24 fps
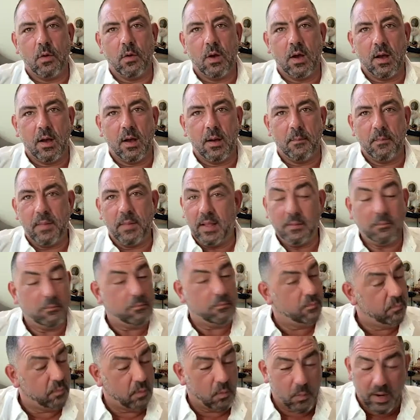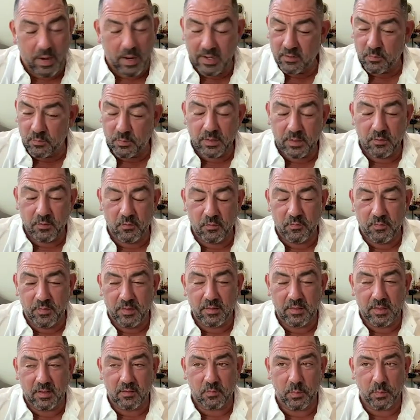and Hawaiians really do
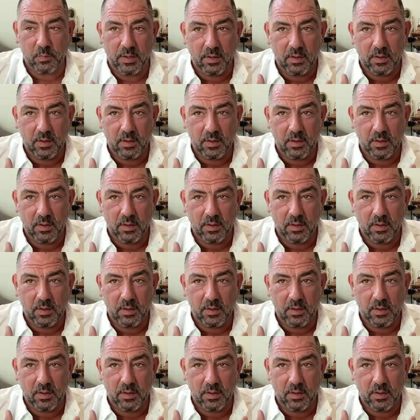feel this.